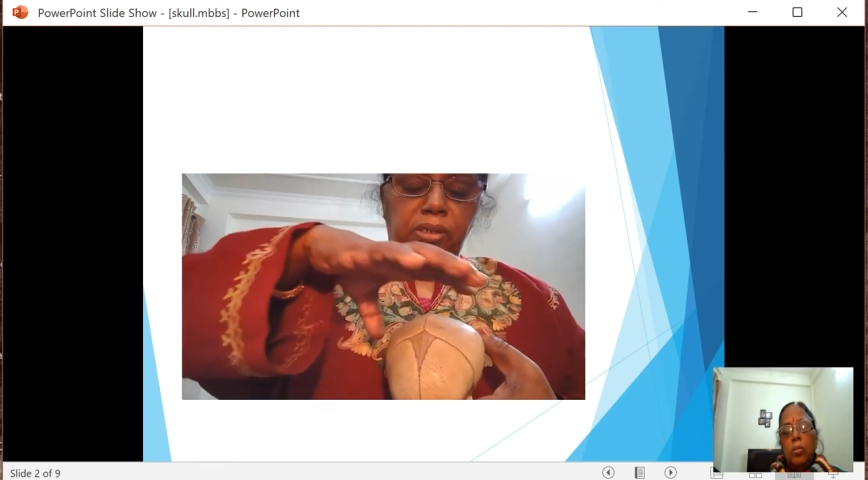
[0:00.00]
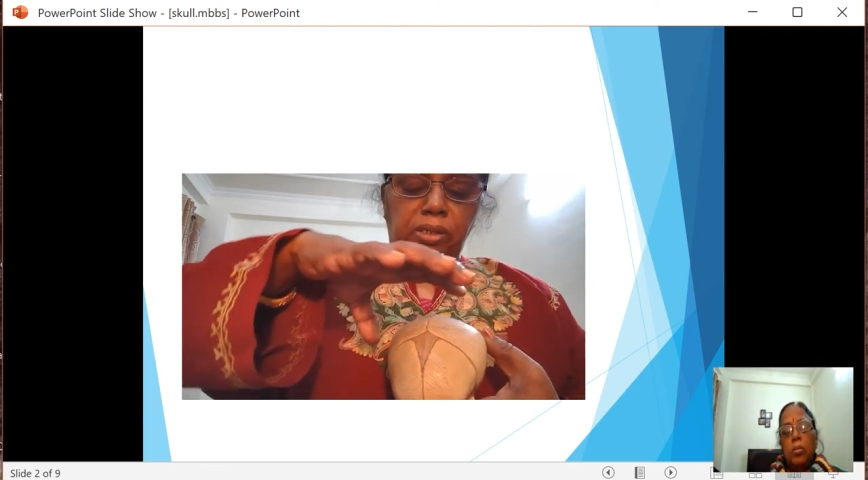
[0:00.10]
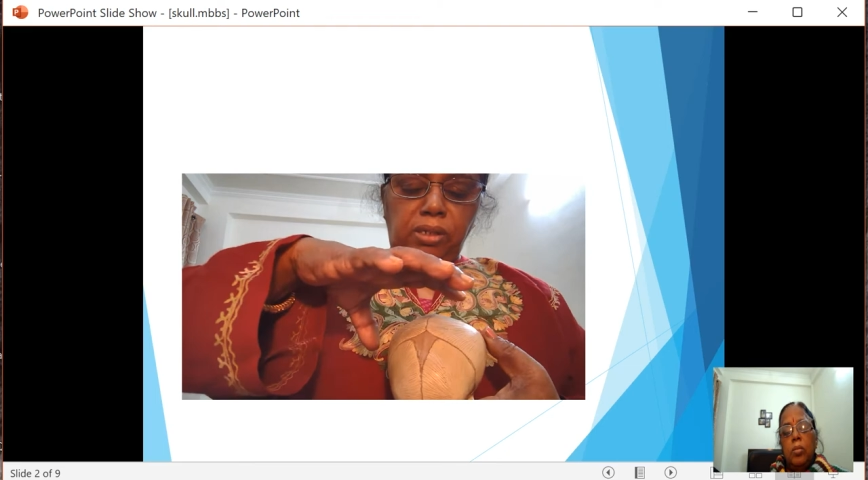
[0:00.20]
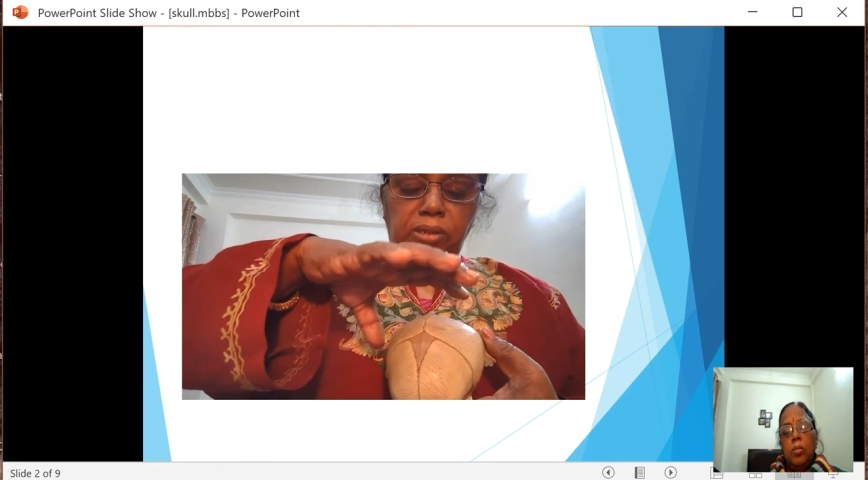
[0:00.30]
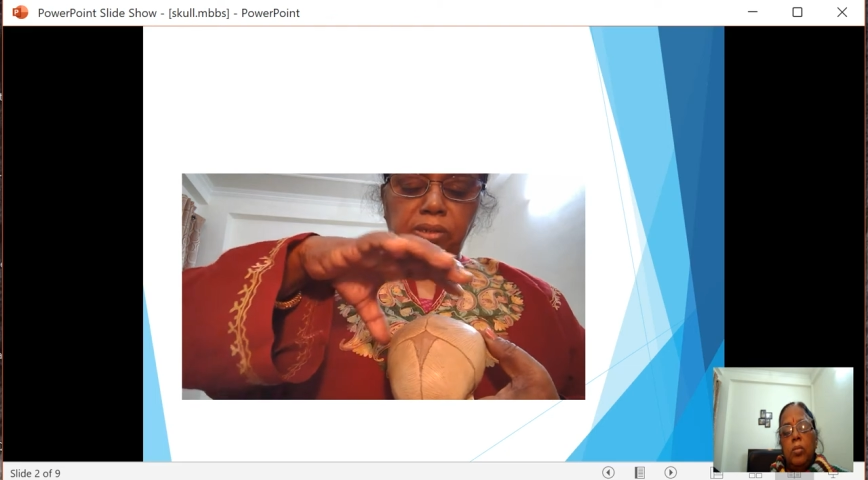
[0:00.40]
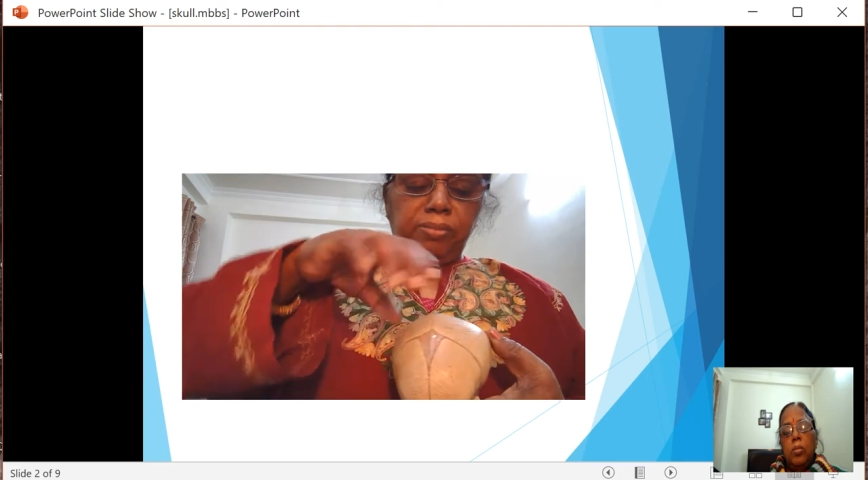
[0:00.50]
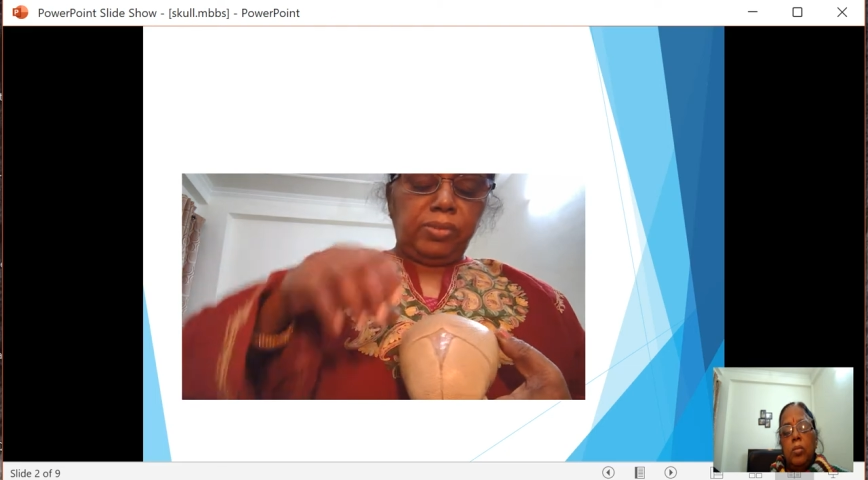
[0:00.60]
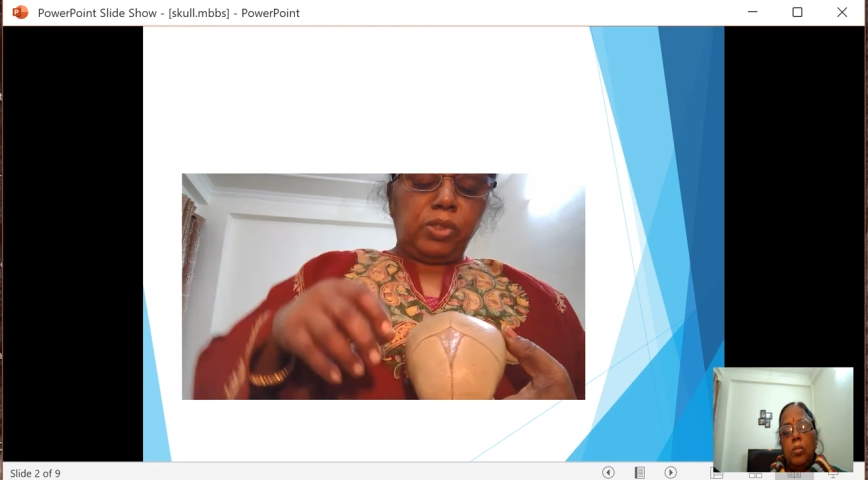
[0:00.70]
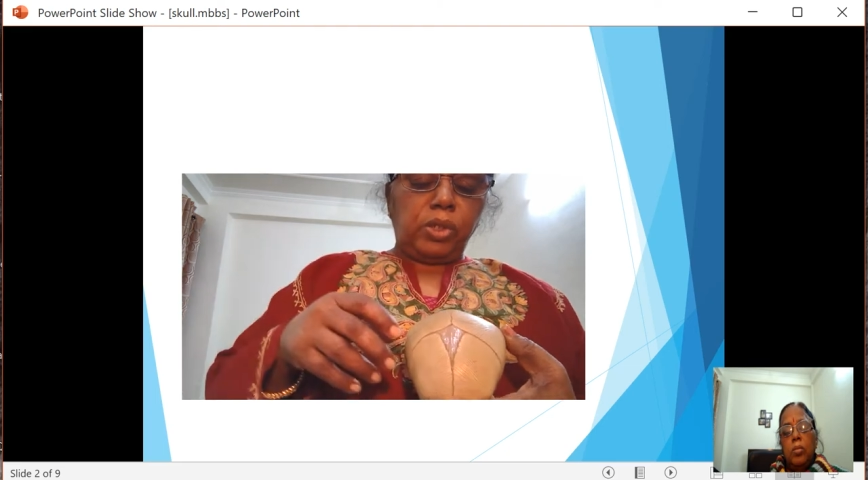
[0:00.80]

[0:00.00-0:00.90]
the